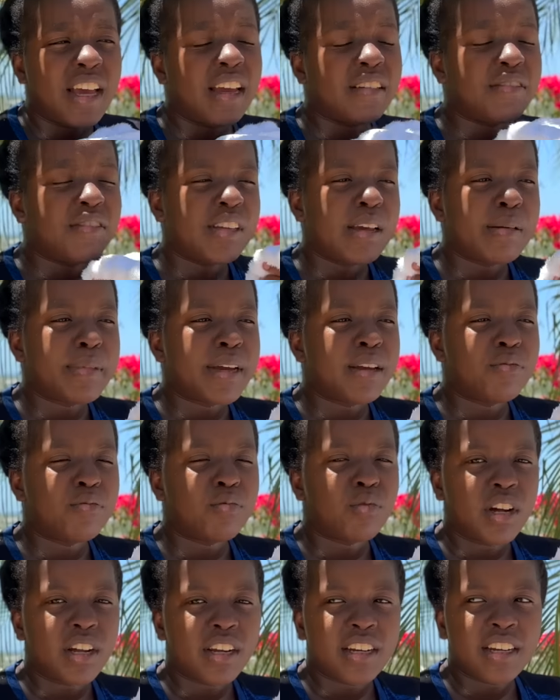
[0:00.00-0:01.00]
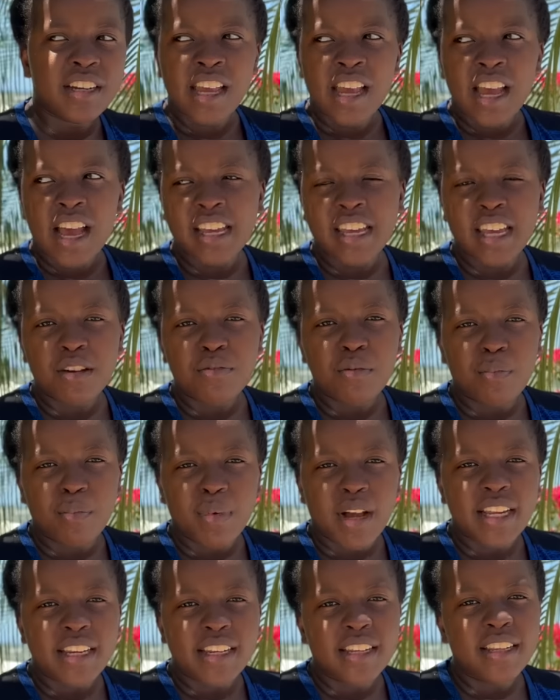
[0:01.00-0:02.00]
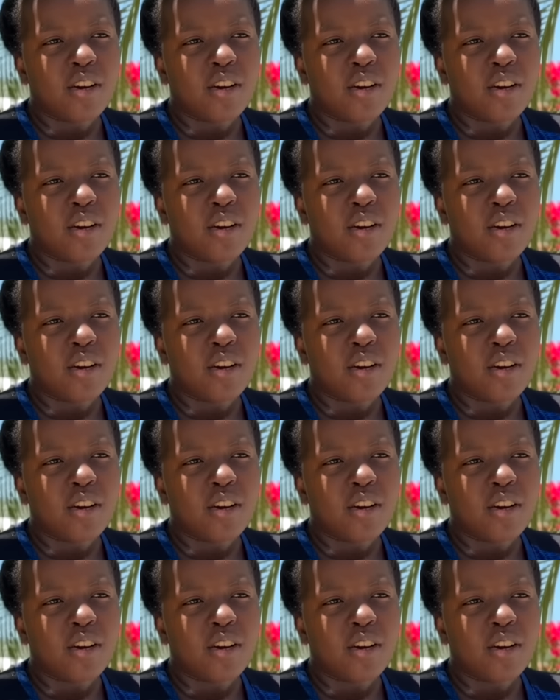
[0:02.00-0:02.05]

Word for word: every time I run, I get reminded,